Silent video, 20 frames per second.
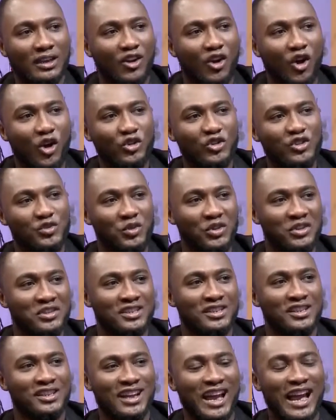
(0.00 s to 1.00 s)
All those ones.
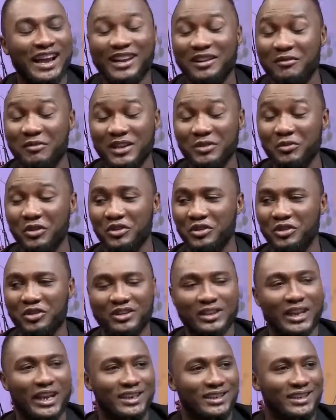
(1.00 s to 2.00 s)
I can imagine what you look oh
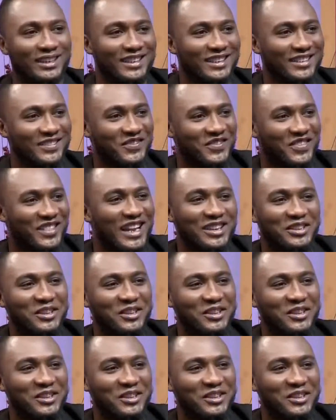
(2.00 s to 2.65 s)
like. Oh, my then. goodness.